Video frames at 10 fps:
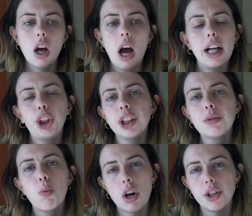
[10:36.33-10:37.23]
I
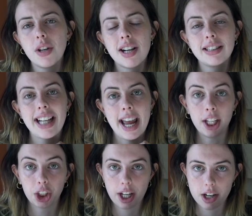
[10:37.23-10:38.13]
just want you guys to
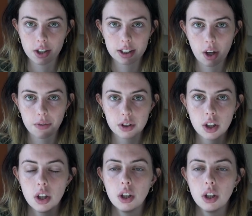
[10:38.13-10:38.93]
educate yourselves.